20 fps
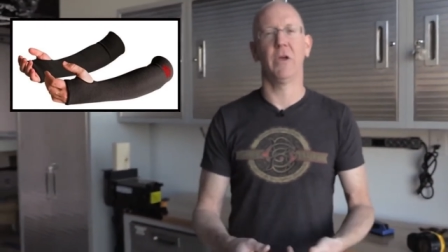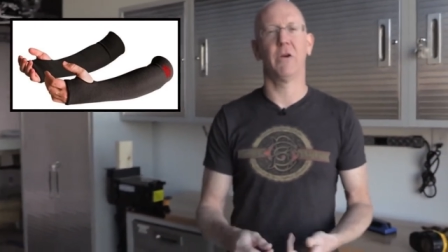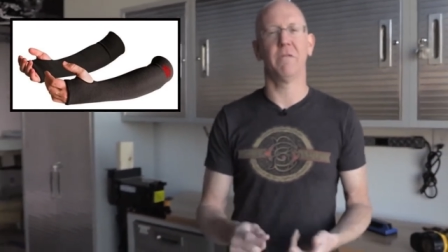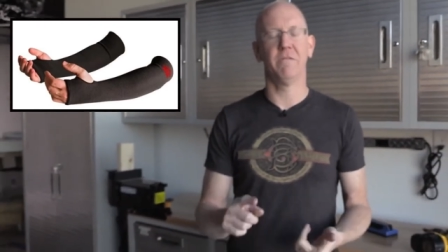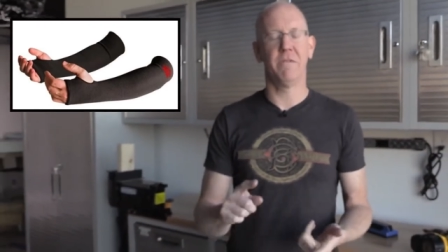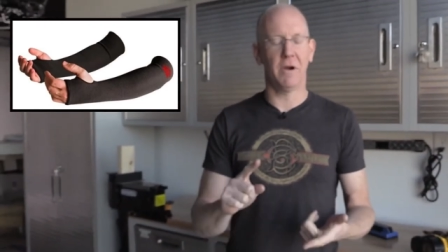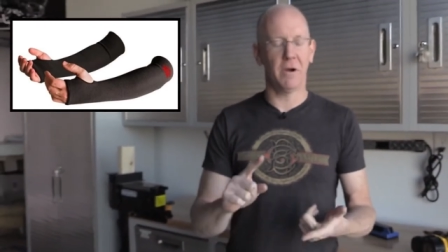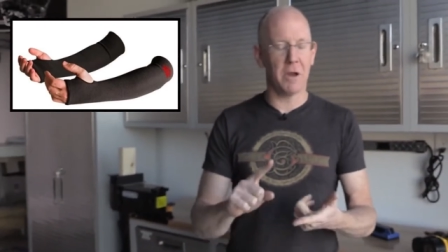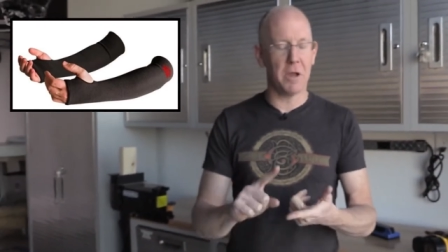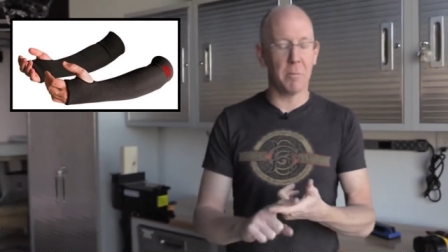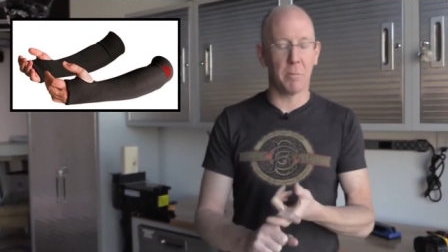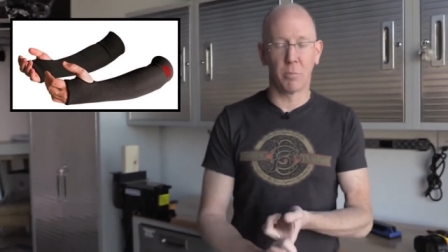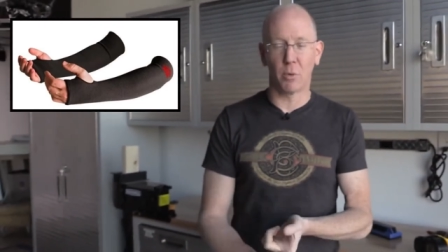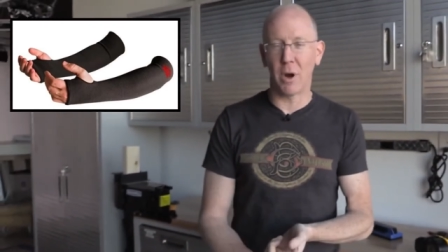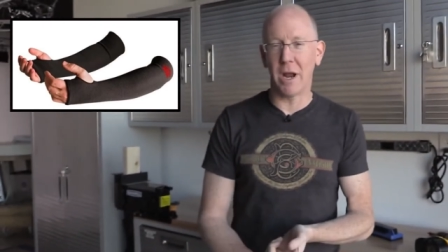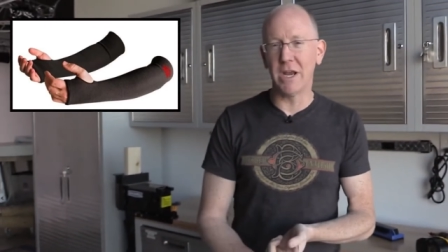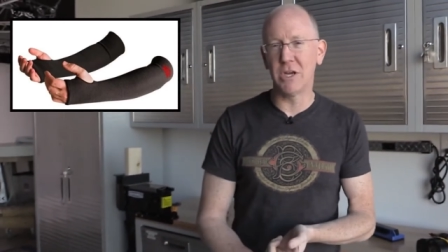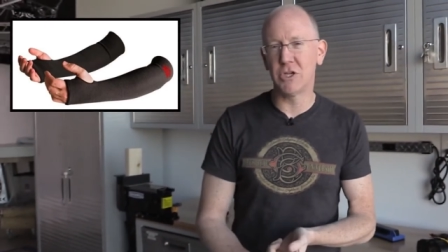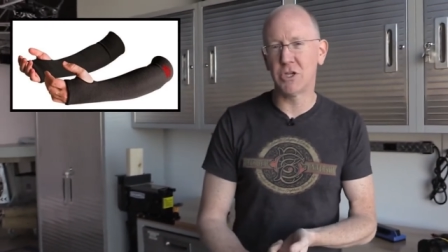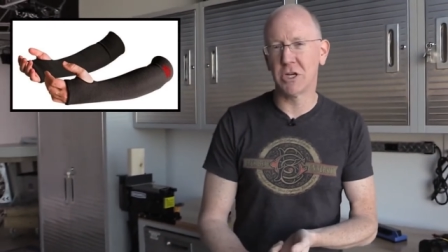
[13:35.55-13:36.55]
They're very
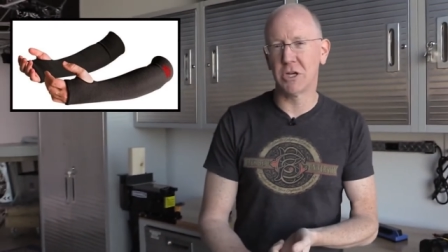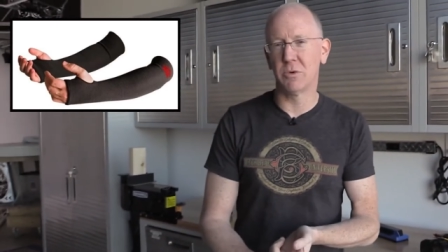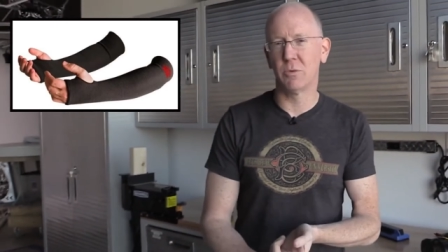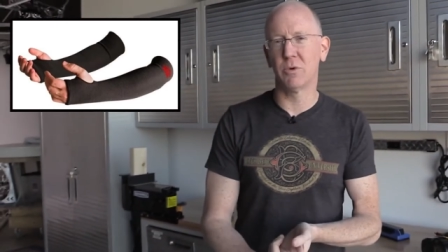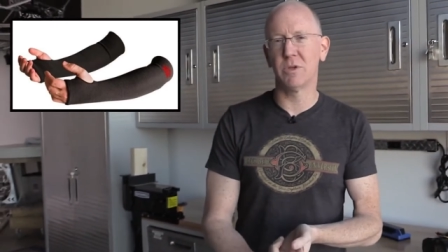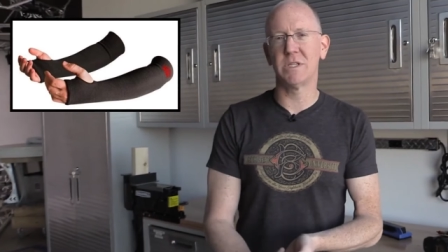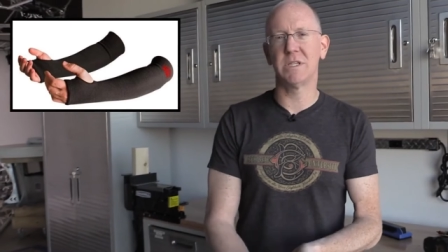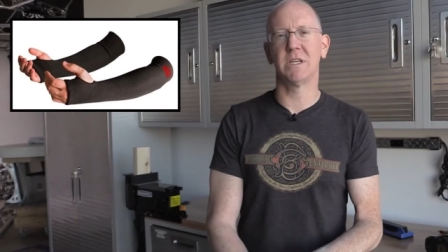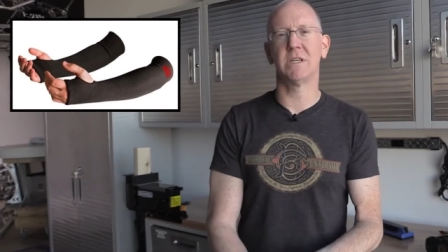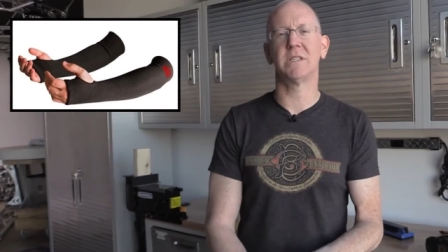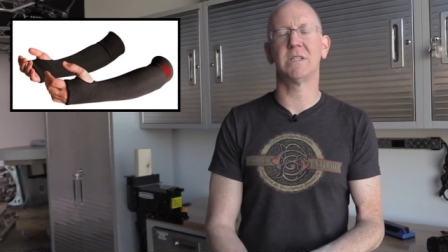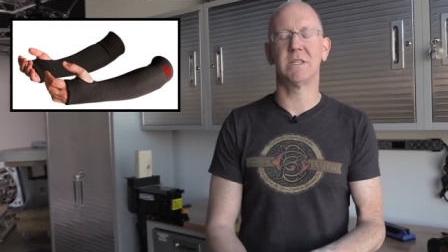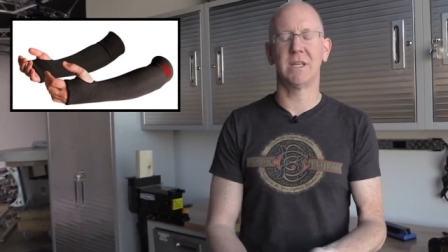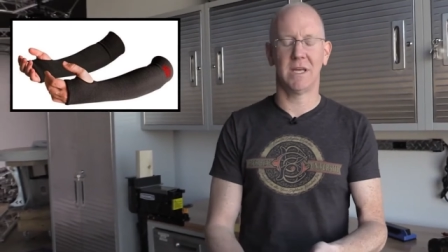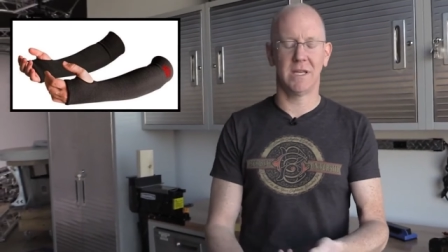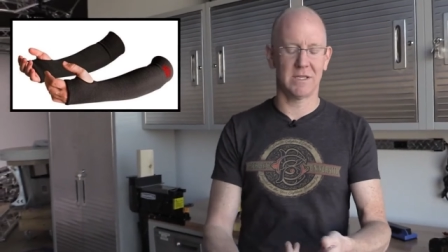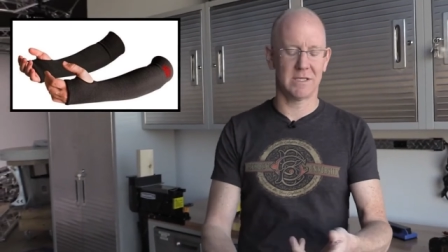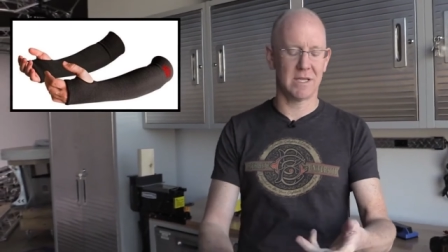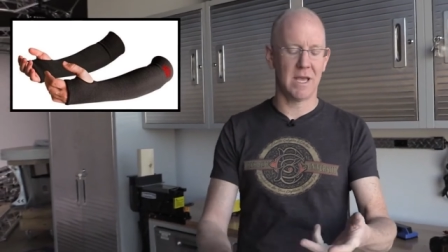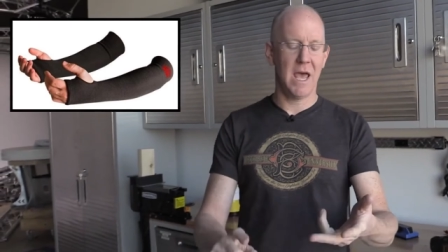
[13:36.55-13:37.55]
abrasion
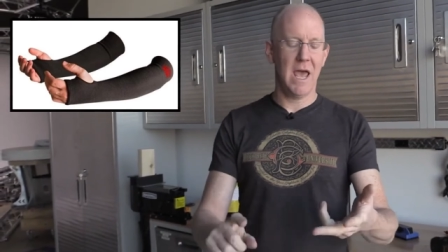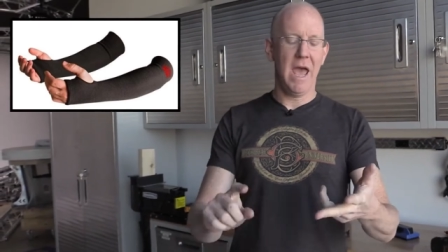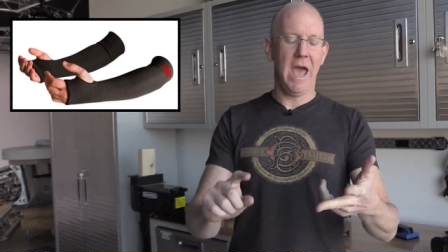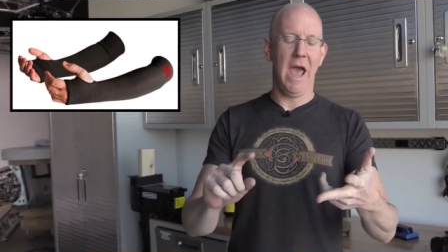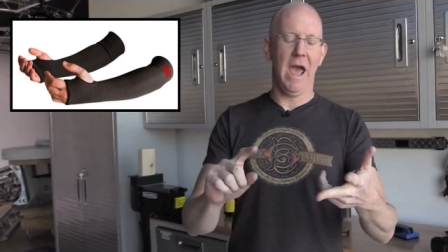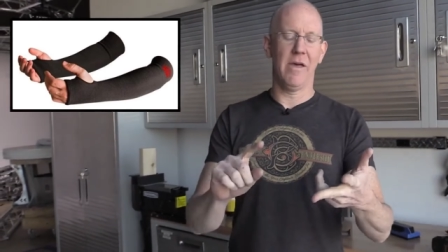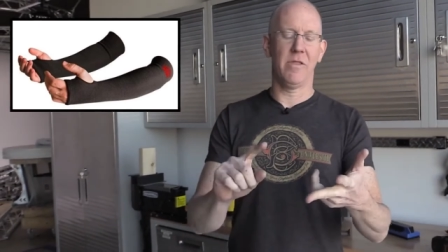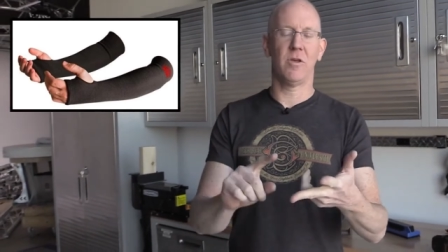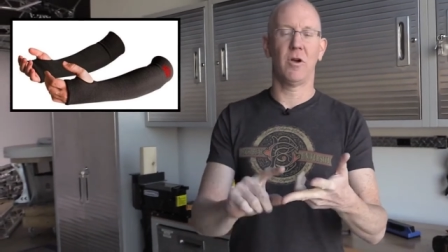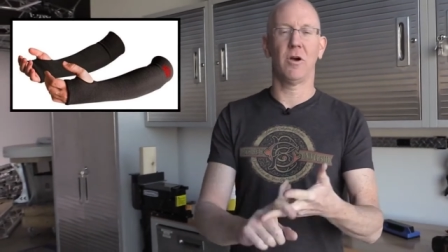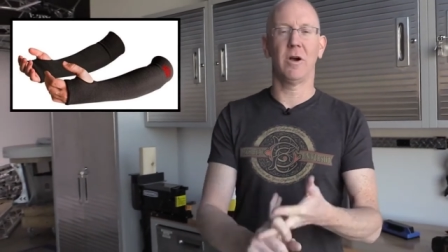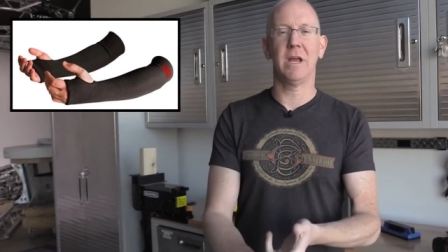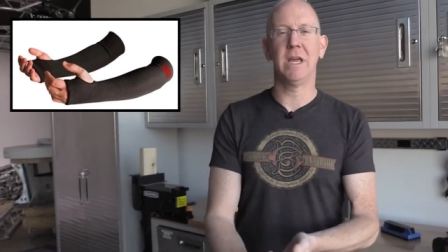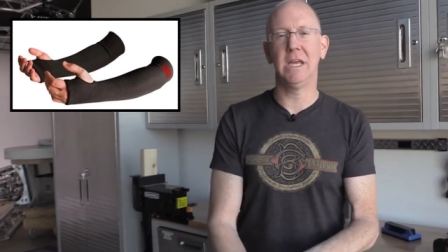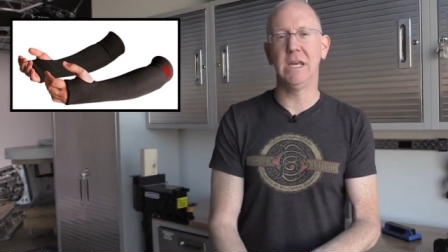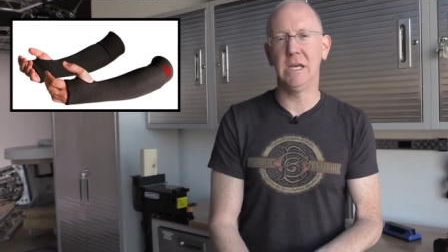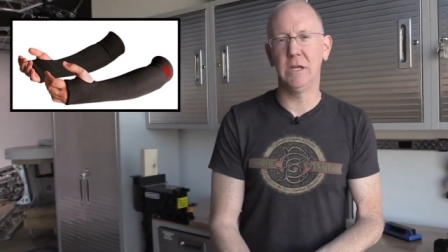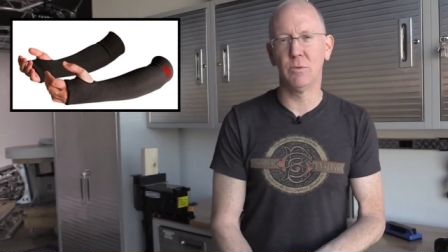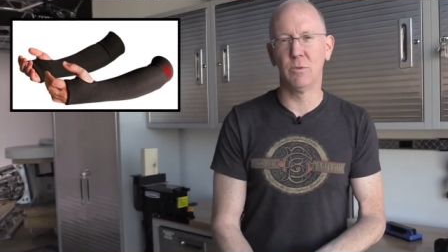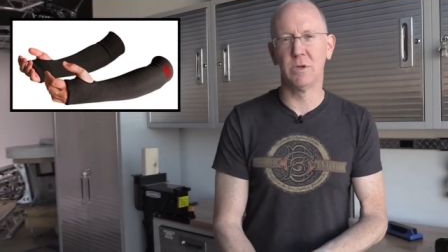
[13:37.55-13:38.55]
resistant and they're
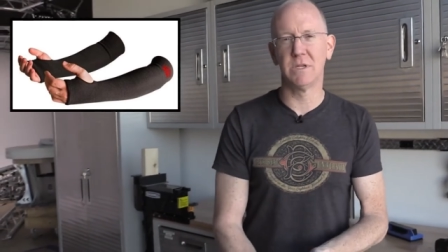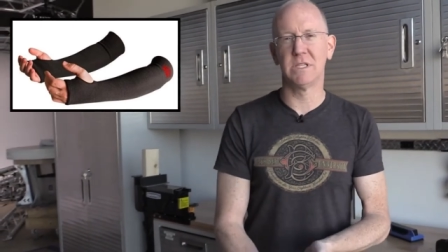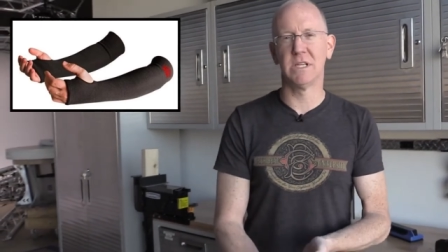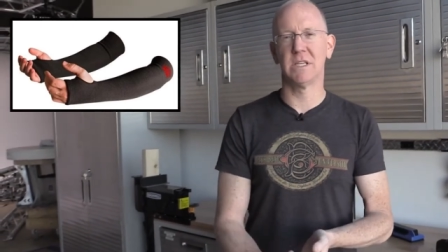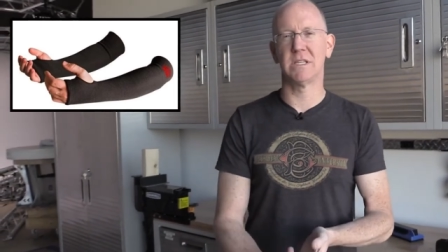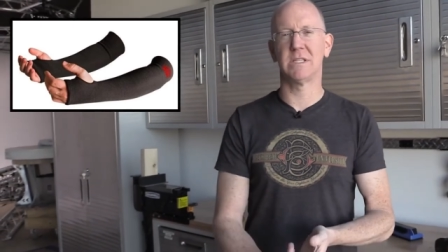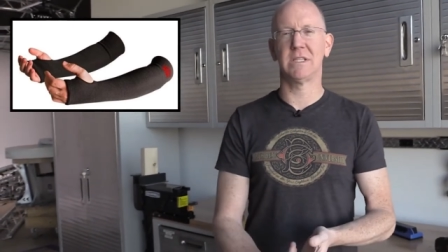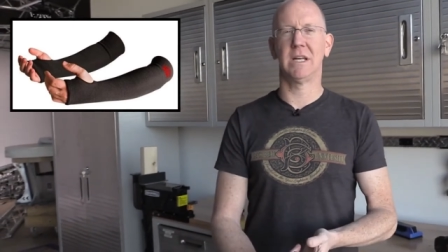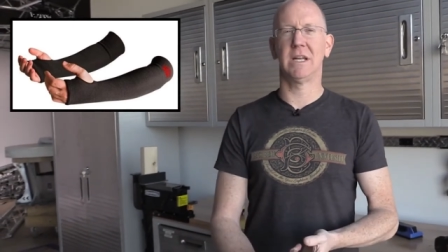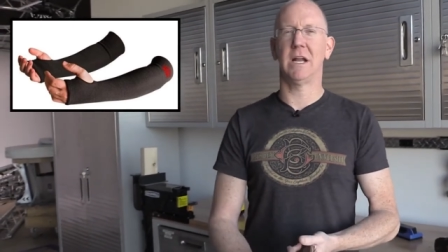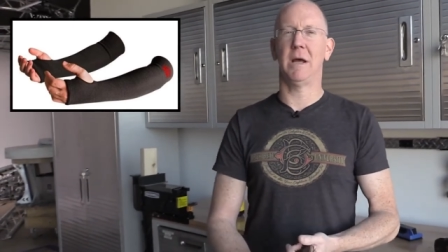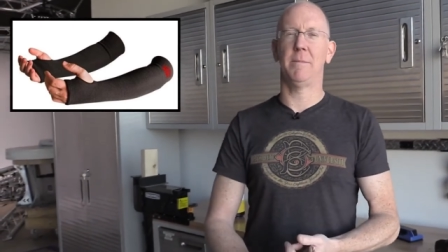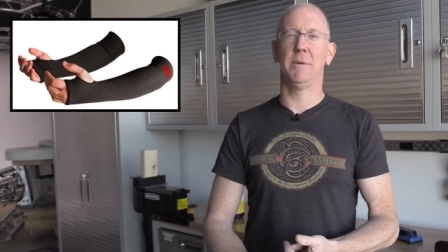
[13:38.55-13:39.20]
heat resistant.